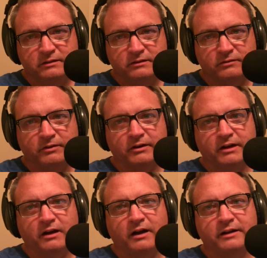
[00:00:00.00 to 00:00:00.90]
It's very
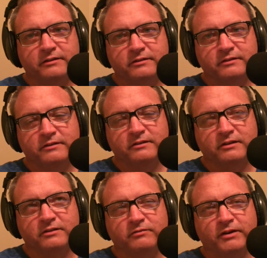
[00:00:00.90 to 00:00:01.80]
honest, and
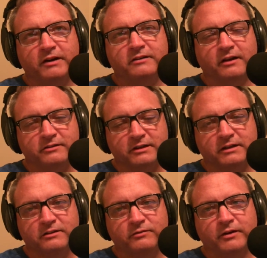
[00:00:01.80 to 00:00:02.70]
it's very touching, and
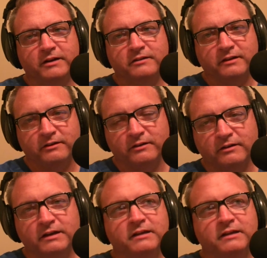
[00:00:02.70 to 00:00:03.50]
it's very tender,